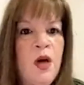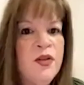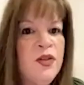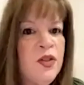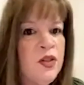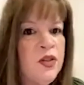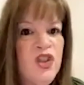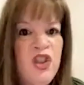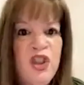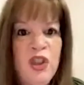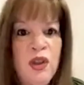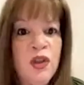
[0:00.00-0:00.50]

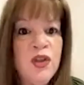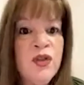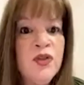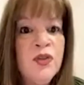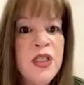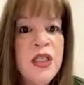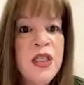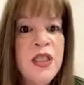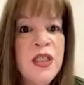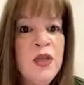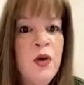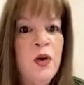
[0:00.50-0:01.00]

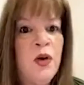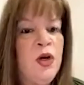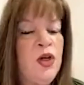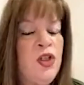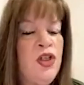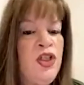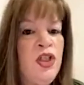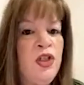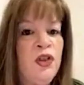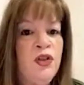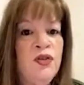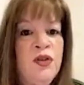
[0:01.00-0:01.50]
children or
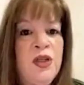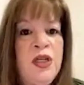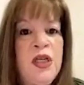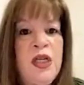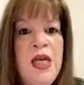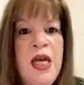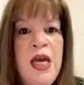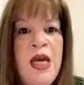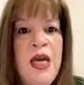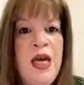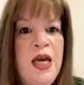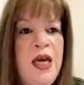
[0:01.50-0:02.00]
children
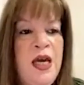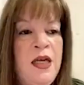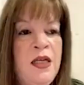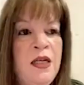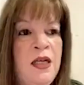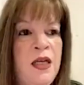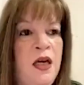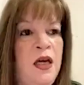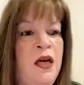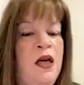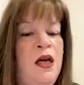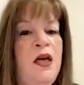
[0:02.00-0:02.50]
and
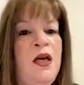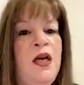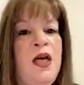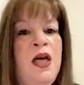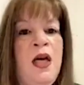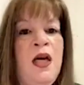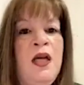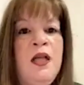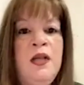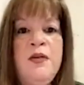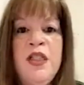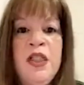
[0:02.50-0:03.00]

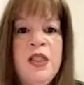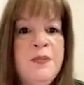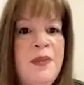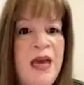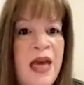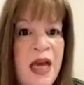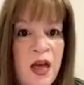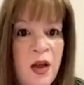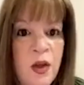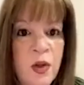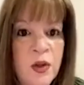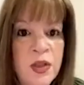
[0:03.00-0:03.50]
a
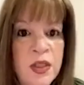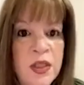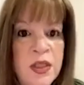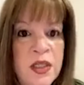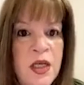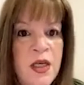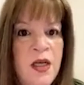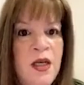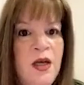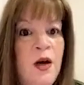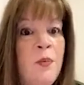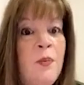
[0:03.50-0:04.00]
spouse,
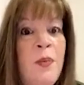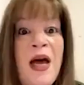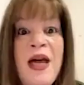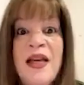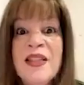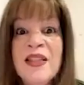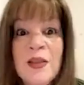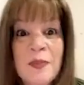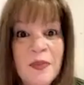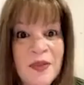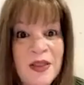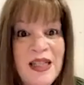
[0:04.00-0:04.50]

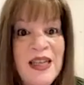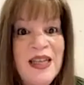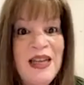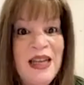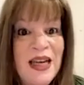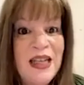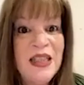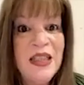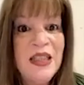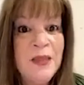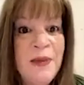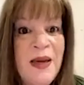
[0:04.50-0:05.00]
possibly an
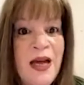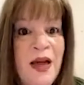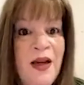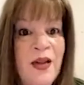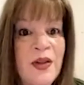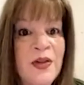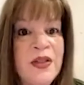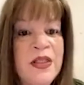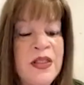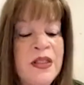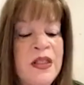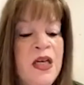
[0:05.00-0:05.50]

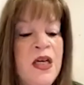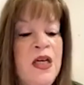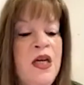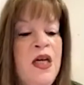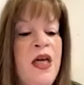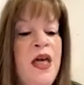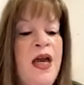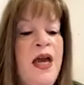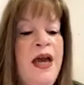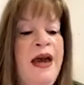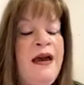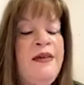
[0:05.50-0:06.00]
ex-spouse,
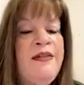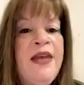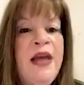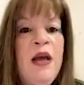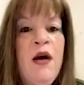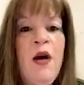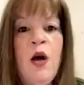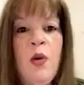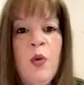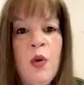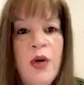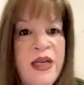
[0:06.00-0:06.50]
and they
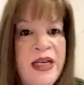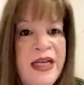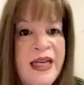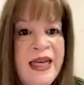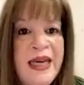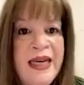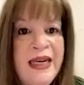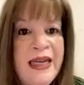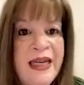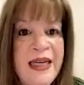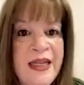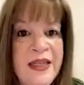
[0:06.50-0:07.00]
all want to
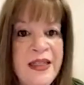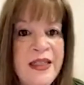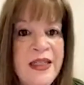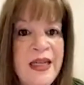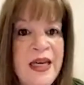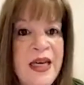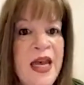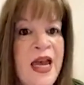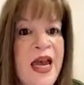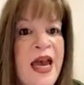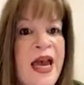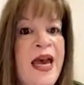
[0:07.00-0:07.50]
get in
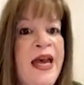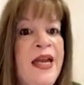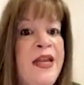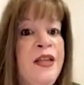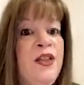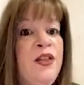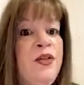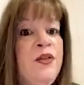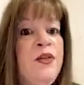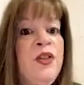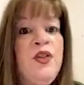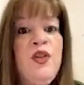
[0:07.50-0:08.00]

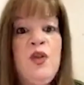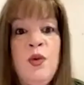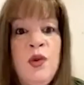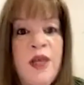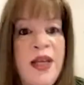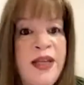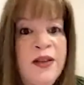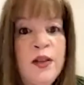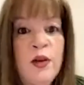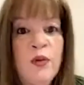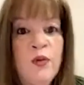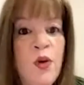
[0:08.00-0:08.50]
and you
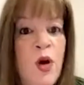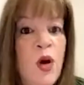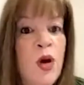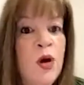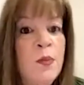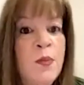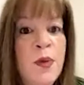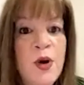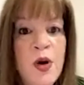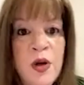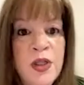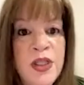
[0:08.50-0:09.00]
let the wrong
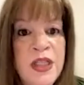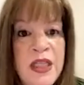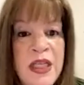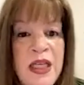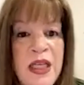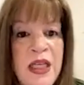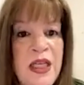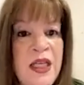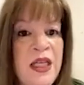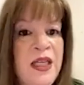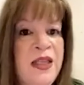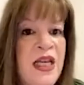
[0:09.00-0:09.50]
person
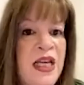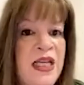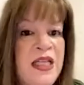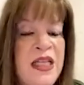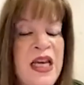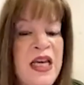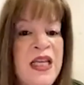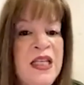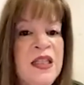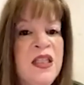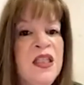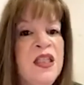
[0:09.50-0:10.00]
in and they
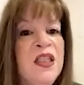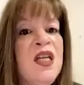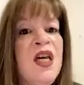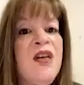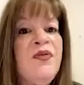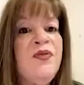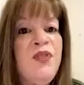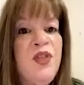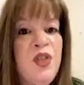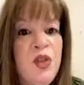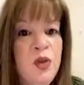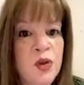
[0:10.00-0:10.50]
take the
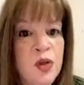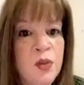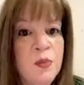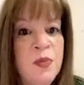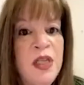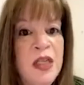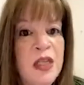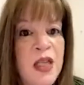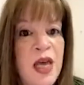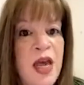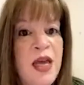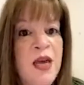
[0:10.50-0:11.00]
stuff, you could be
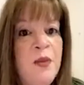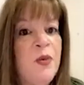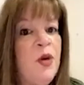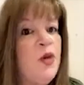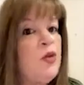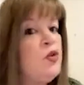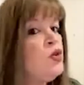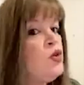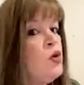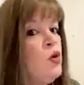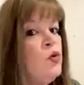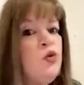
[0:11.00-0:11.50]
liable.
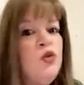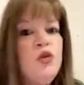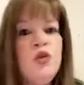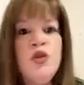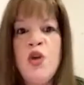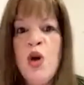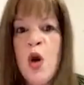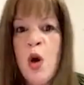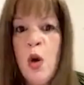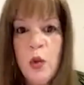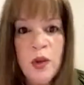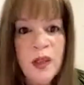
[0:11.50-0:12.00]
So
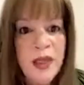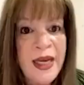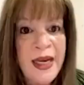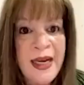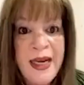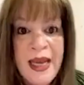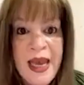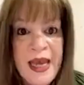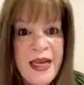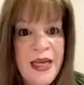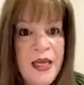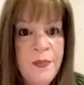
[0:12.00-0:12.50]
don't let
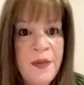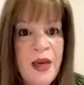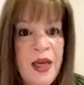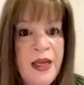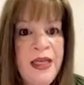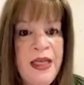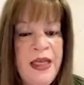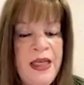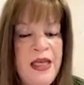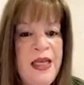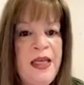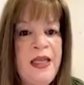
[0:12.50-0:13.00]

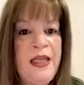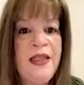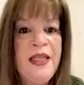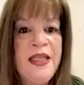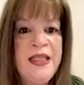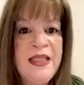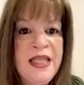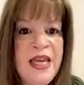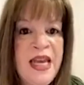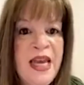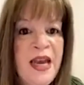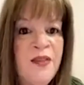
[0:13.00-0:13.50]
anybody in
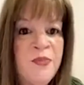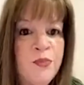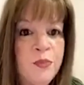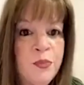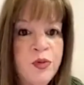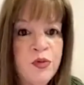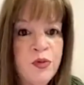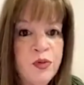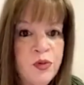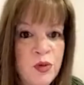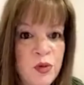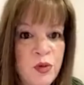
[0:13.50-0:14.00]
unless they have
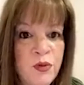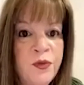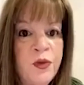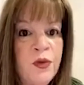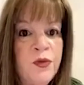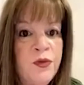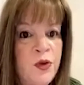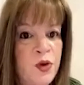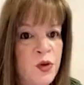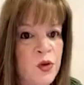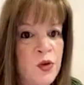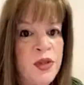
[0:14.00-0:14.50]
proof
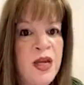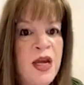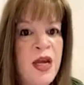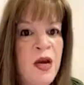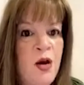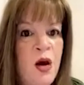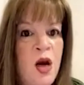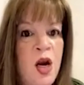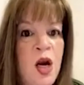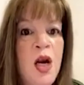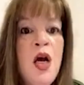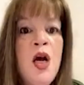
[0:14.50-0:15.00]
of who they
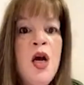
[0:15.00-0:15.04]
are,